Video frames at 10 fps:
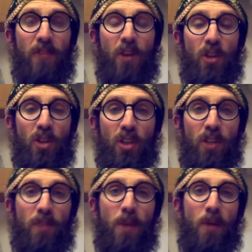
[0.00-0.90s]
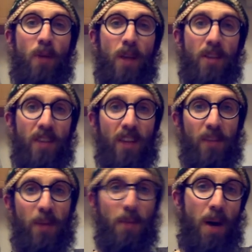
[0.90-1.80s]
function of my right side of
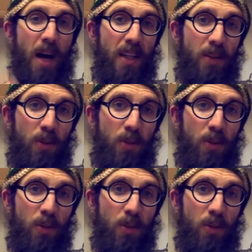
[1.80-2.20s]
my body,